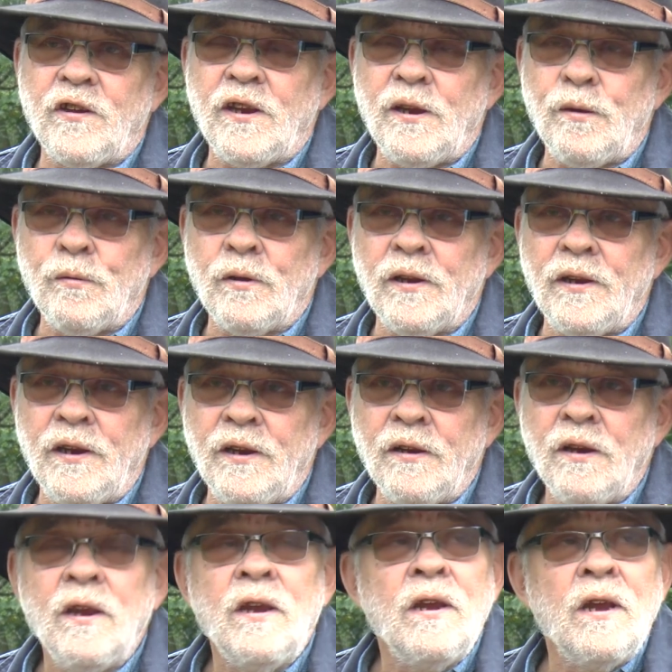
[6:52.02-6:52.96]
keep
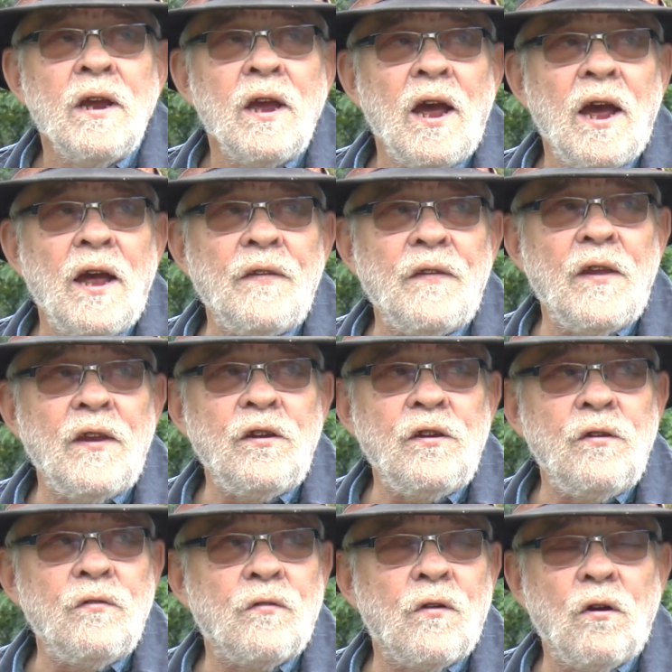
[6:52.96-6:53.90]
clean and then
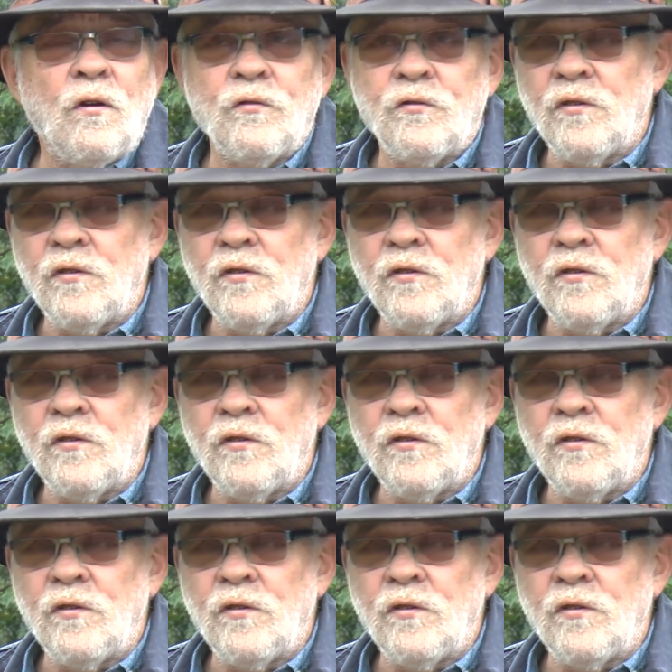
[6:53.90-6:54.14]
you've got